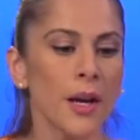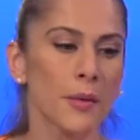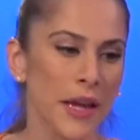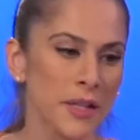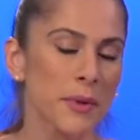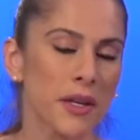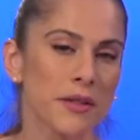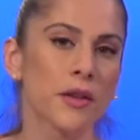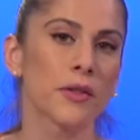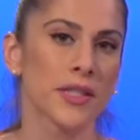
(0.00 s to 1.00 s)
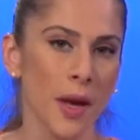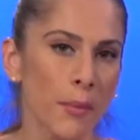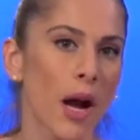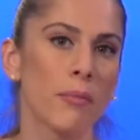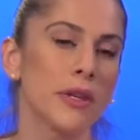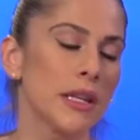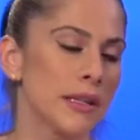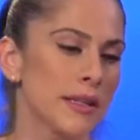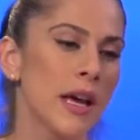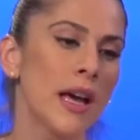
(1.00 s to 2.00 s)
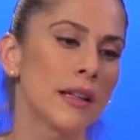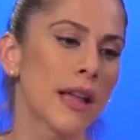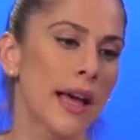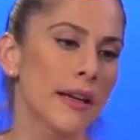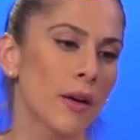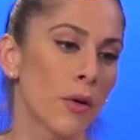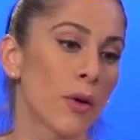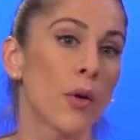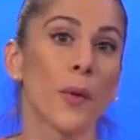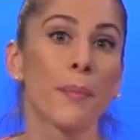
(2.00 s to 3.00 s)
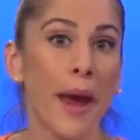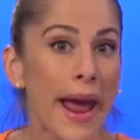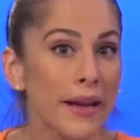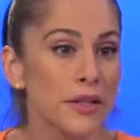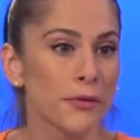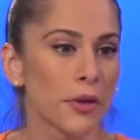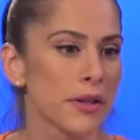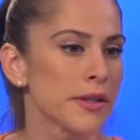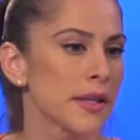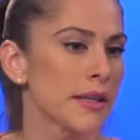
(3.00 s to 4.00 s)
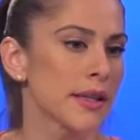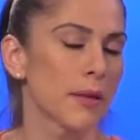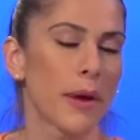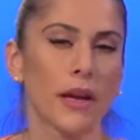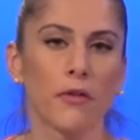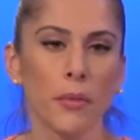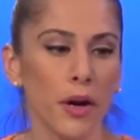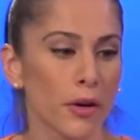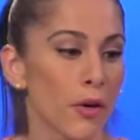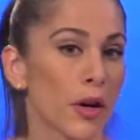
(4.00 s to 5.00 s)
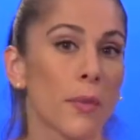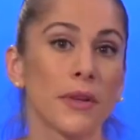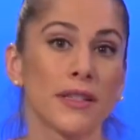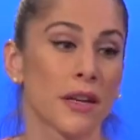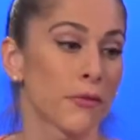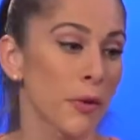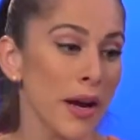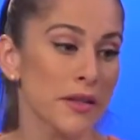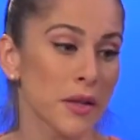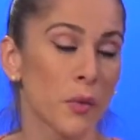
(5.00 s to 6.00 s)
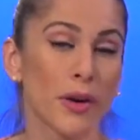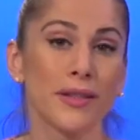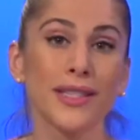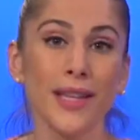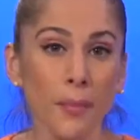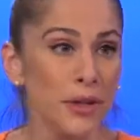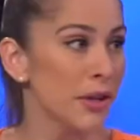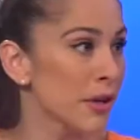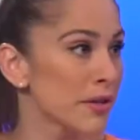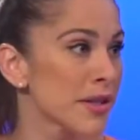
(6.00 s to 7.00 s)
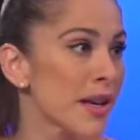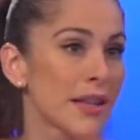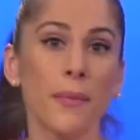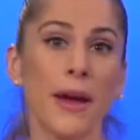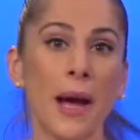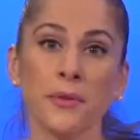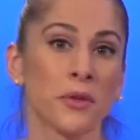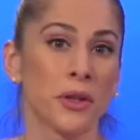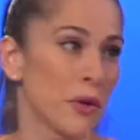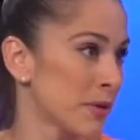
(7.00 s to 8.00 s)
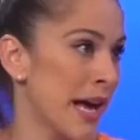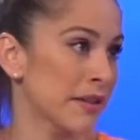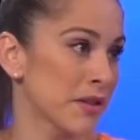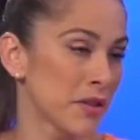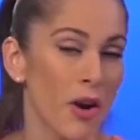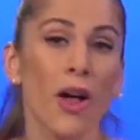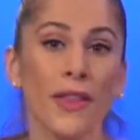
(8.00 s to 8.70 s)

But that's because there are some companies like, or banks, for instance, like Bank of America or companies like Verizon, where in some years they pay absolutely no taxes at all.